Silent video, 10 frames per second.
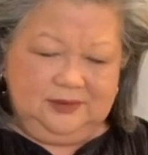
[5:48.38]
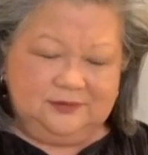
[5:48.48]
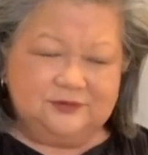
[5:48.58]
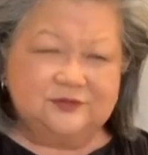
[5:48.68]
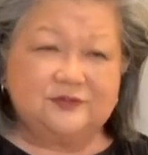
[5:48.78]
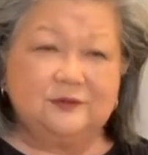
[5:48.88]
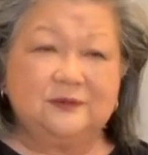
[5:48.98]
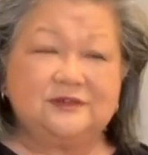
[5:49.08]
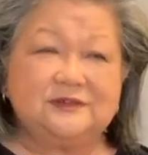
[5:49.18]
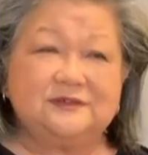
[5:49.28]
just so
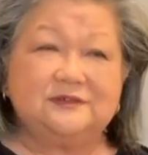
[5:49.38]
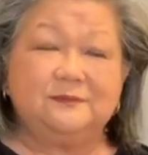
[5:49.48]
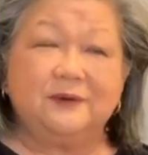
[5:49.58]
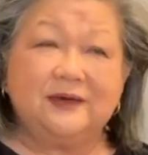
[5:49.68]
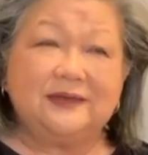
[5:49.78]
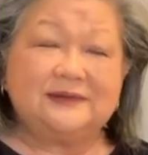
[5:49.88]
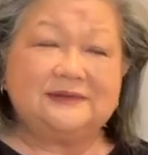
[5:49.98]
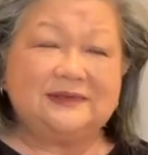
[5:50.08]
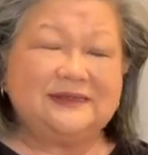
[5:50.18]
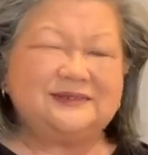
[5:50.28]
much easier to buy it.
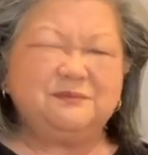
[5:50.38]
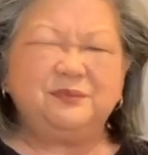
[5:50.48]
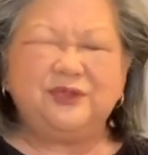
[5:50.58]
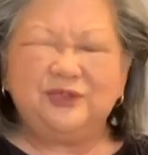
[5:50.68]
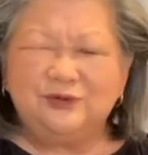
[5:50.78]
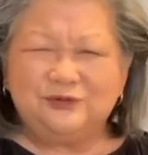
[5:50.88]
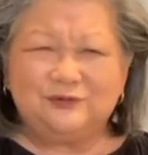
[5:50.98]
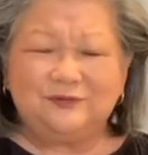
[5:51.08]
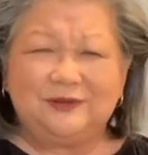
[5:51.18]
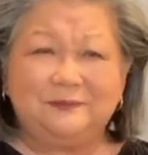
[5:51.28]
It's
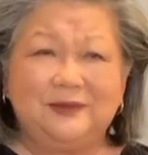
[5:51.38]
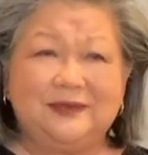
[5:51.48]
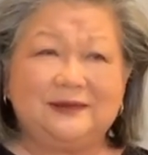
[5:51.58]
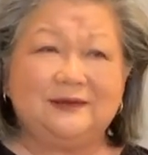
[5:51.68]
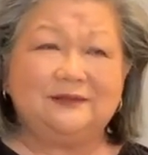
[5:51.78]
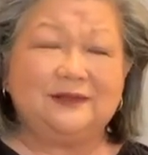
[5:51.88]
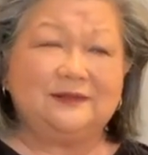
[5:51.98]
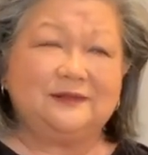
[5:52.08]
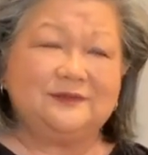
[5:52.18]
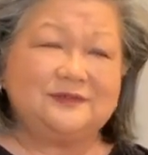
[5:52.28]
beautifully made out there.
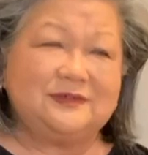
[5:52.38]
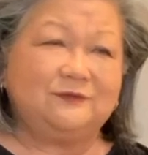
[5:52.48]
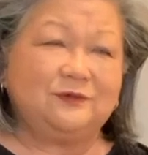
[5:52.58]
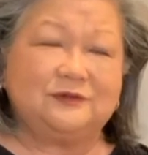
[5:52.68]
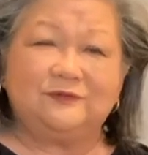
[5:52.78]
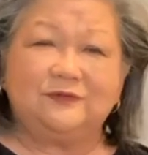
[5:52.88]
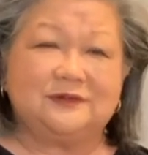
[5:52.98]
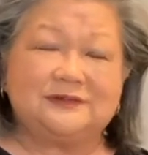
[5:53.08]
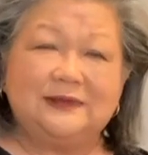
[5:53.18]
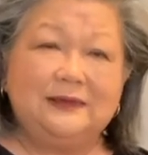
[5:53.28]
There's several
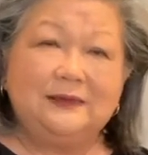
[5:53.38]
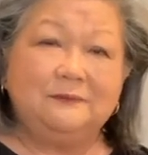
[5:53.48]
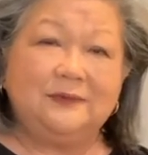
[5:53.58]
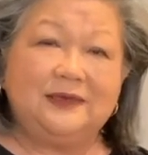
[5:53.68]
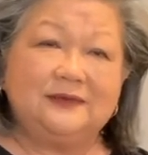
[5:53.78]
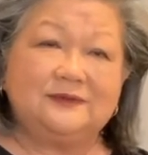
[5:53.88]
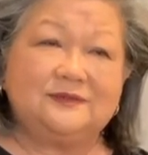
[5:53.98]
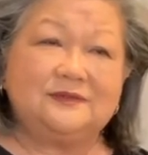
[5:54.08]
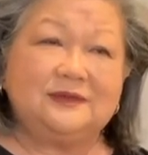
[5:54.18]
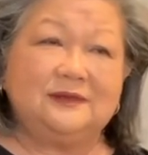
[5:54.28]
different
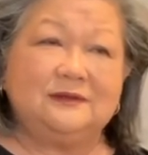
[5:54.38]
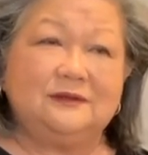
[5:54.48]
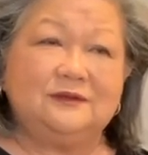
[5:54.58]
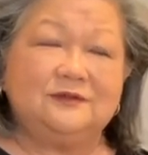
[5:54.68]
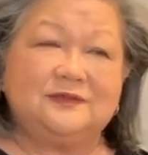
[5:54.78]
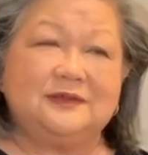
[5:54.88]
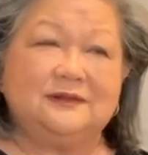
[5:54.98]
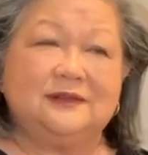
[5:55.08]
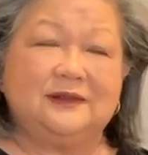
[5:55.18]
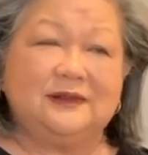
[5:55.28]
makers in New
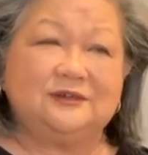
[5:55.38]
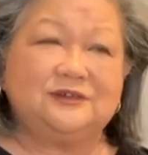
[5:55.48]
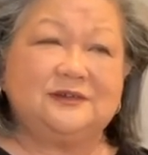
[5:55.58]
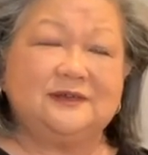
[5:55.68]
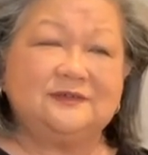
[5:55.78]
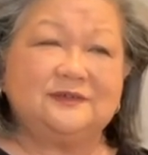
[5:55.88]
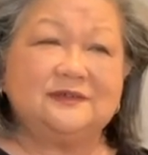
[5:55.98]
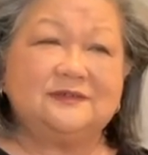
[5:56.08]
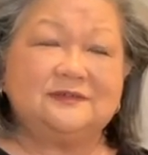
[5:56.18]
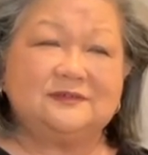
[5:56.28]
Zealand that actually does
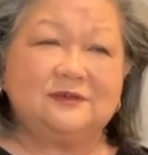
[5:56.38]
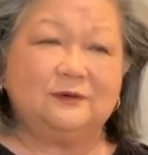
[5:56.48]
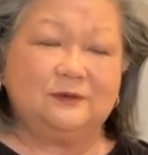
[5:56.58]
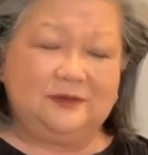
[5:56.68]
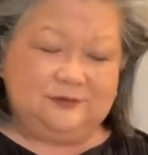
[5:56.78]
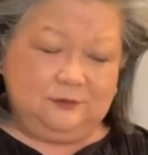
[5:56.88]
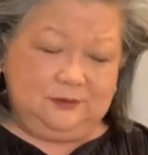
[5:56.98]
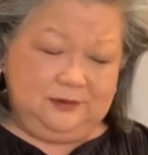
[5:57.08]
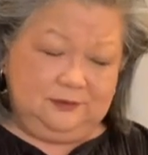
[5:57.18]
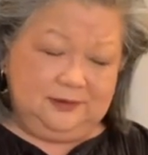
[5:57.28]
this, so it's all
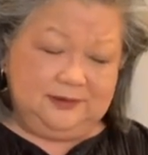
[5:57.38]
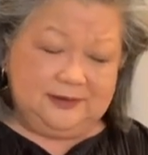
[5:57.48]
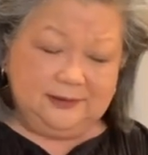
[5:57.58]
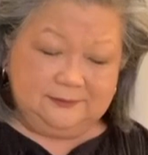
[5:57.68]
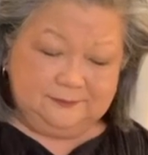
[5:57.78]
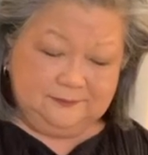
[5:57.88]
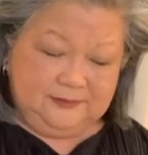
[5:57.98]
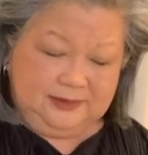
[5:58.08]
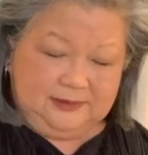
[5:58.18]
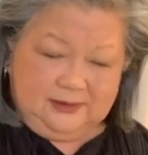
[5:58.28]
locally done.
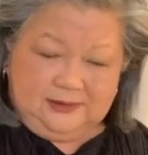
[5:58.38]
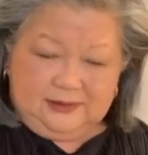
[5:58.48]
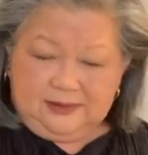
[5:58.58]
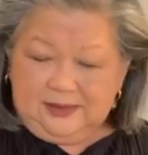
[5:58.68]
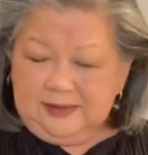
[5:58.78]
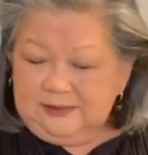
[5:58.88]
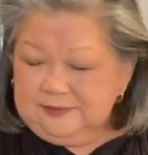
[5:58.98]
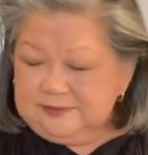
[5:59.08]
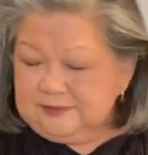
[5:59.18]
And